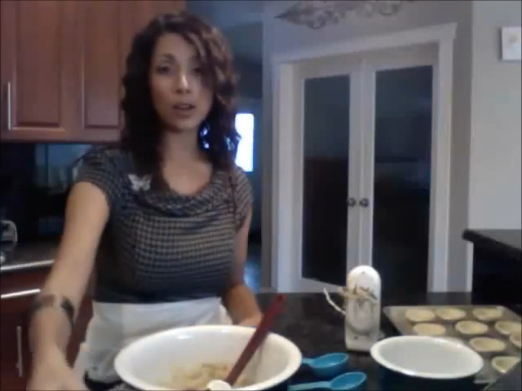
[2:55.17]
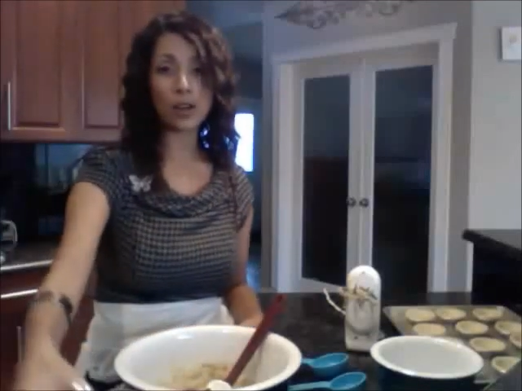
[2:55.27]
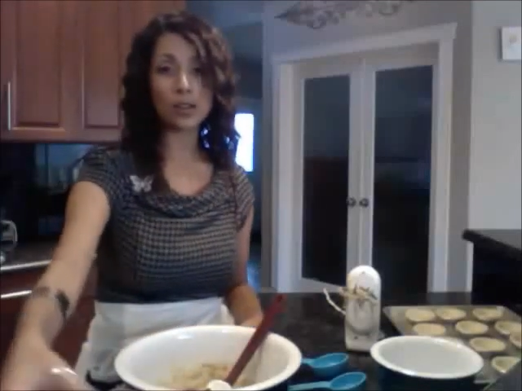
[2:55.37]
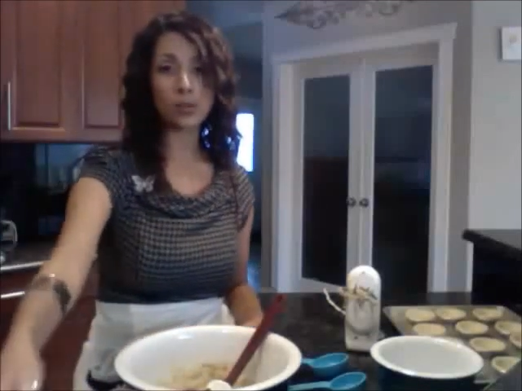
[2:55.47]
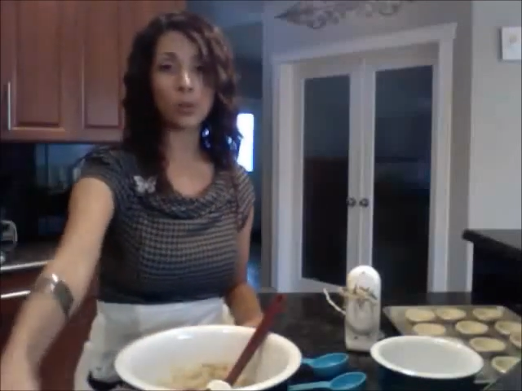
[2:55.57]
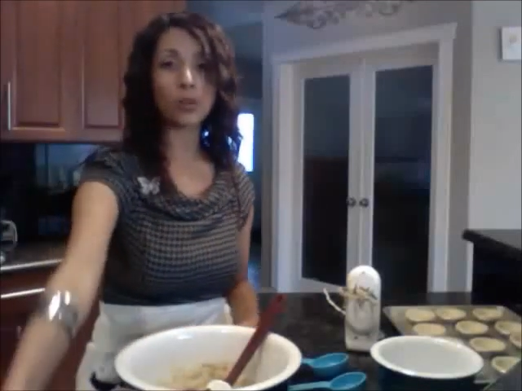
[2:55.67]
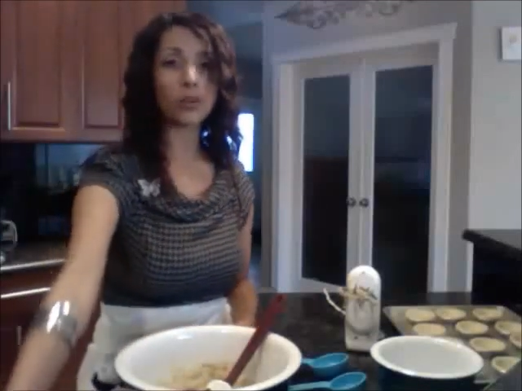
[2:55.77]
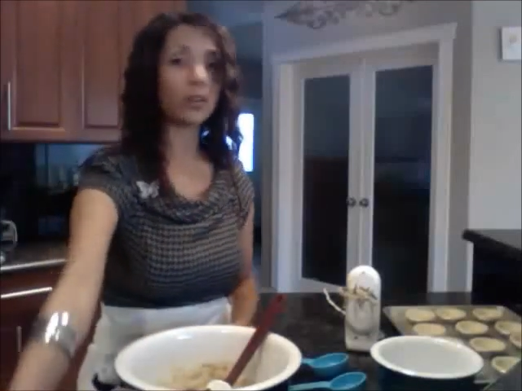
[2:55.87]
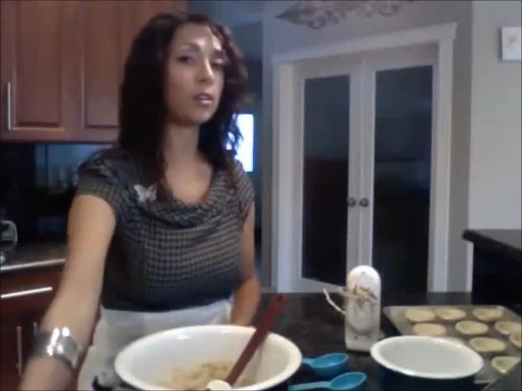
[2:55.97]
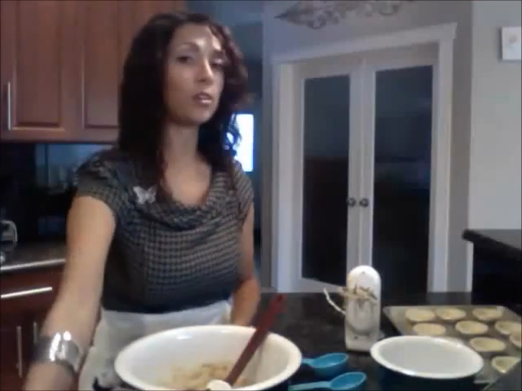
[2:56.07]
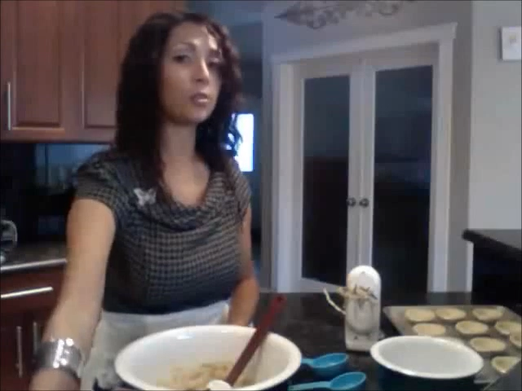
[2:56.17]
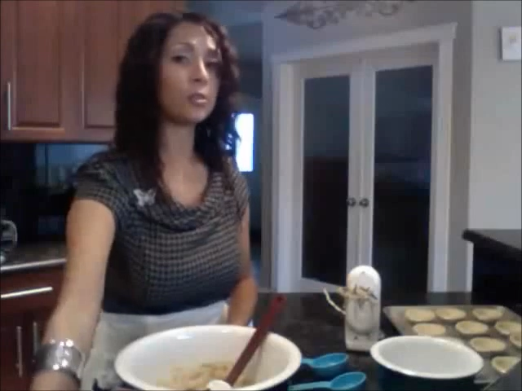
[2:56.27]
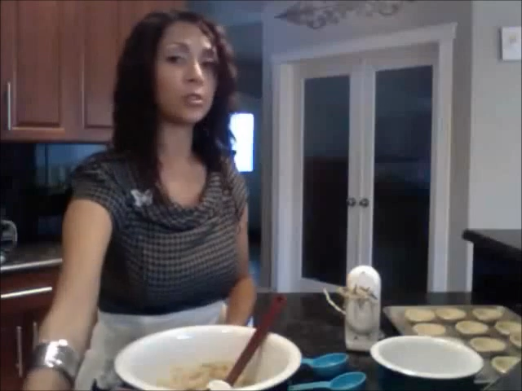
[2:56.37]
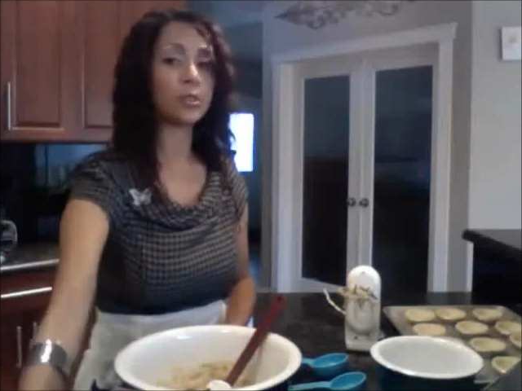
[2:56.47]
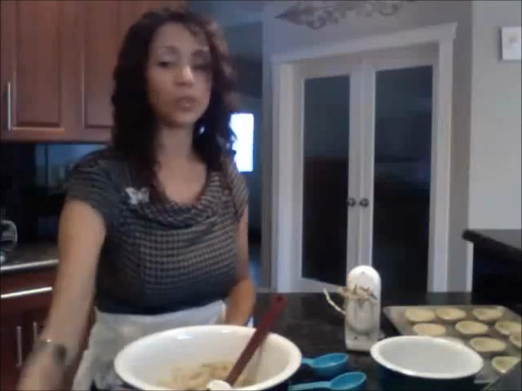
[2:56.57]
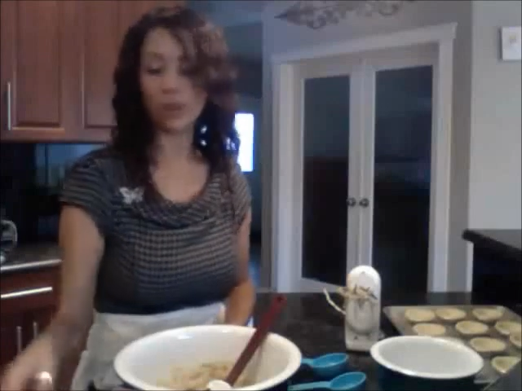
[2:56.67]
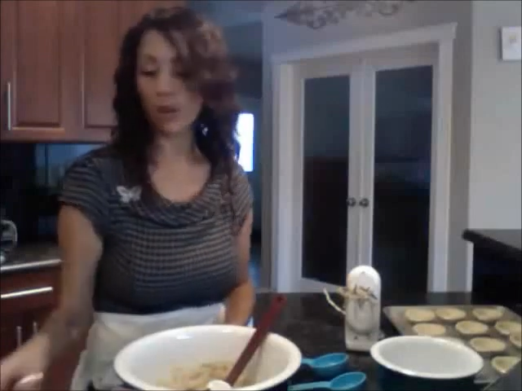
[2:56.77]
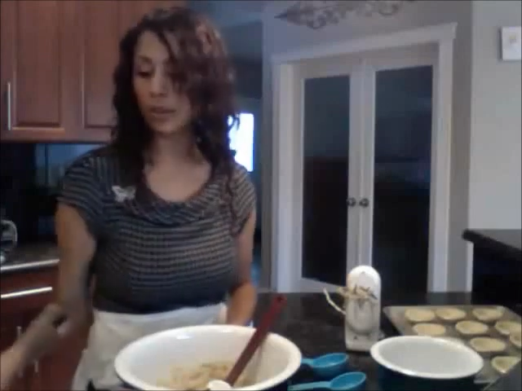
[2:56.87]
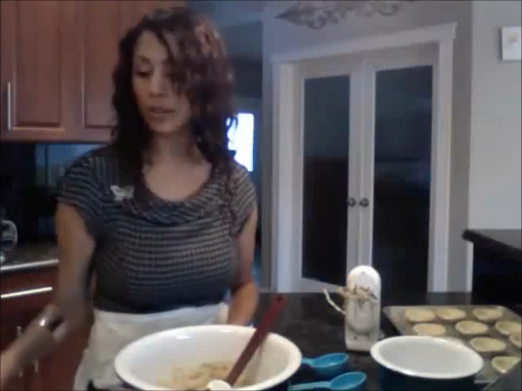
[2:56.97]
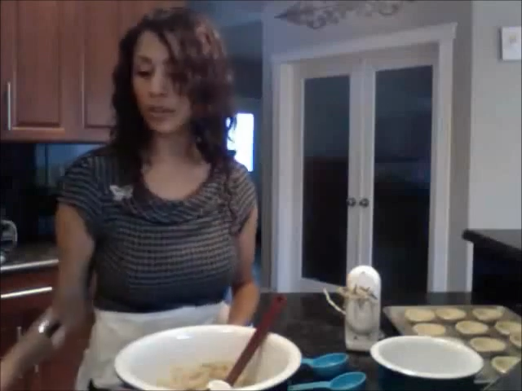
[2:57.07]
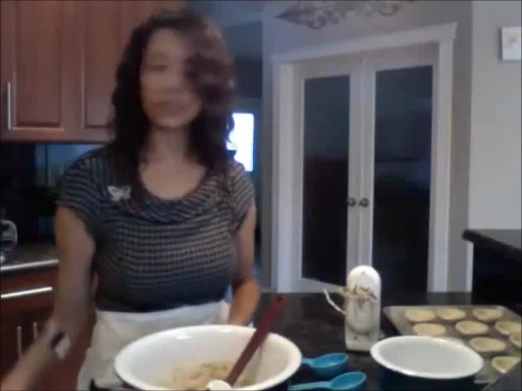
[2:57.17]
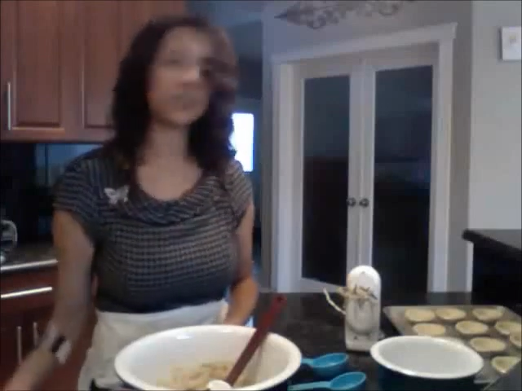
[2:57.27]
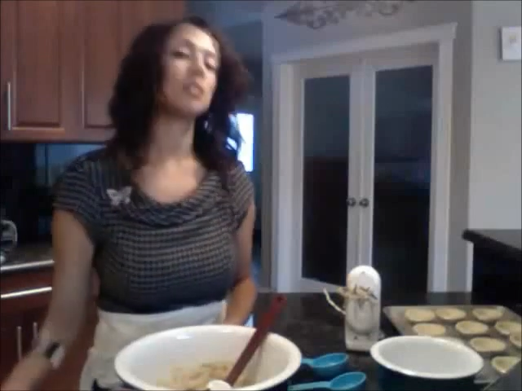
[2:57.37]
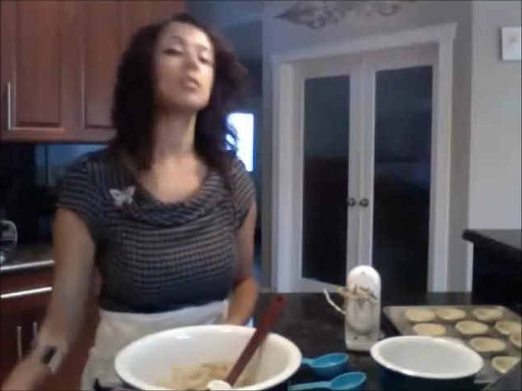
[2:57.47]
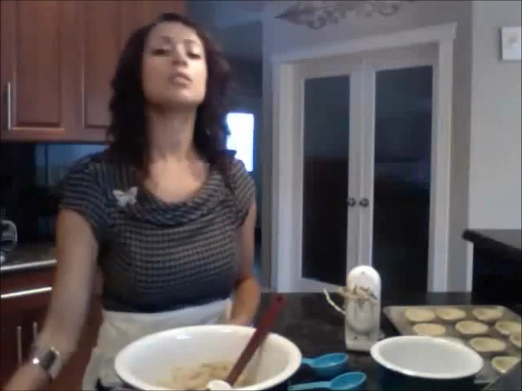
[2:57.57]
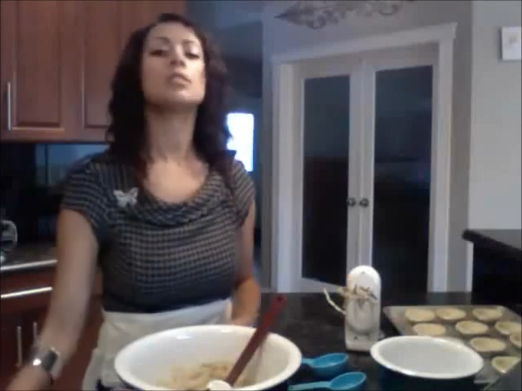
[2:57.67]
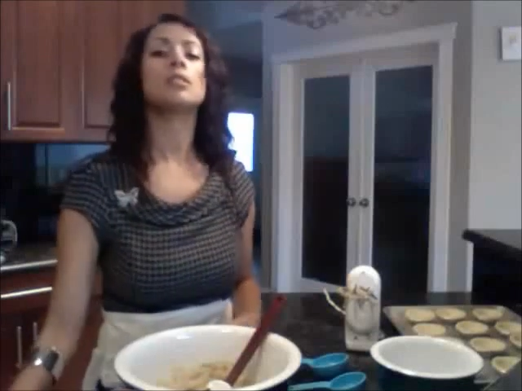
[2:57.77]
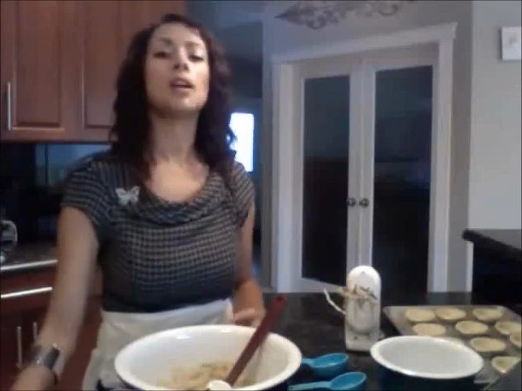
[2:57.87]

as we are getting closer to the holiday season,